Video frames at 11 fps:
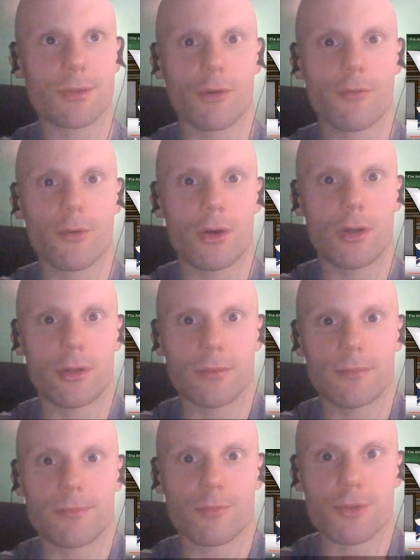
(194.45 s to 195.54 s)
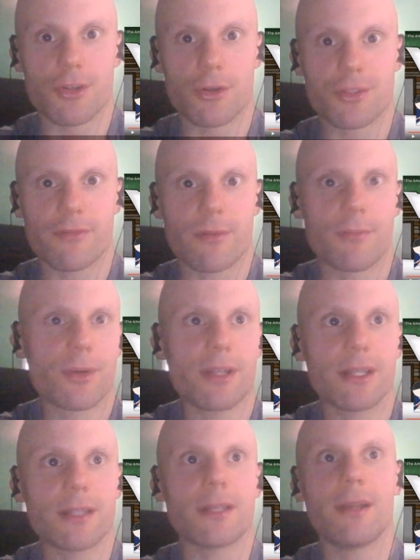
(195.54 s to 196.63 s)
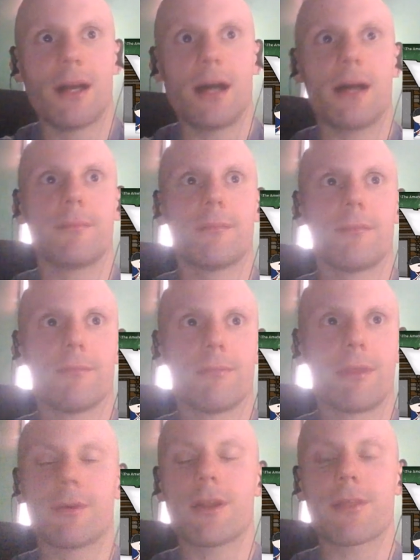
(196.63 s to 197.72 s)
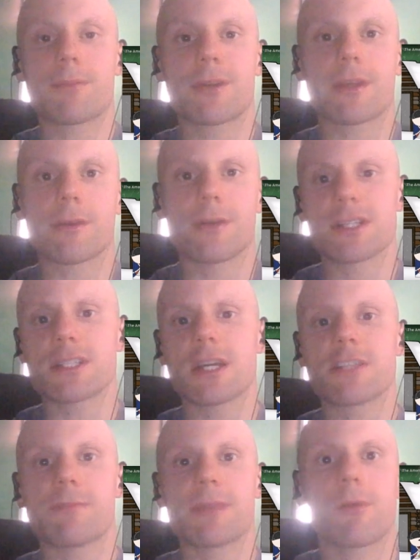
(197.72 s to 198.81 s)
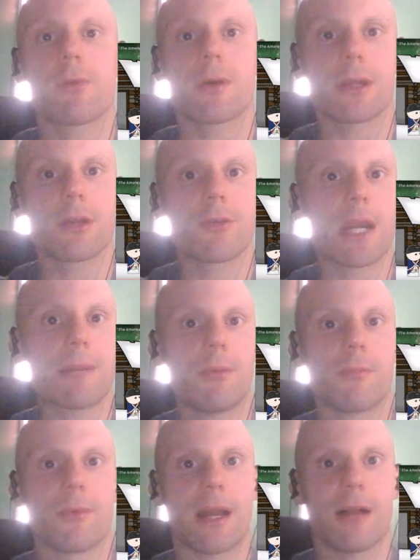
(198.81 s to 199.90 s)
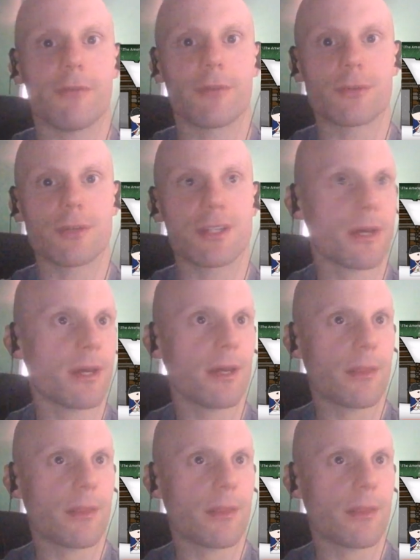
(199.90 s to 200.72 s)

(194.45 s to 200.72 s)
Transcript: overall results of them really there were nothing particularly decisive, but they were incredible morale victories.